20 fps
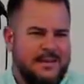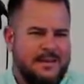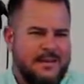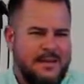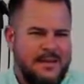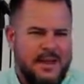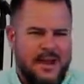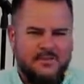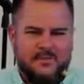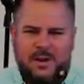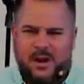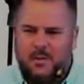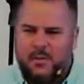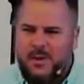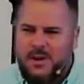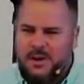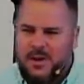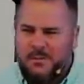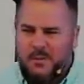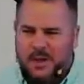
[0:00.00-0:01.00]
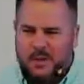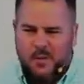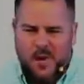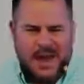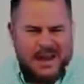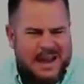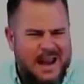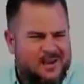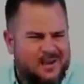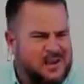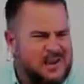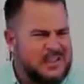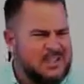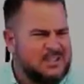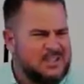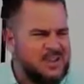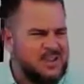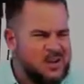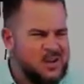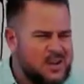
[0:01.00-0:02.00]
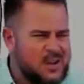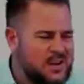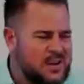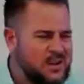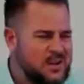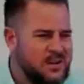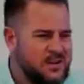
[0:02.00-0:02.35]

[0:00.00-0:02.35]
And after I read it, I'm like, why didn't I read this earlier?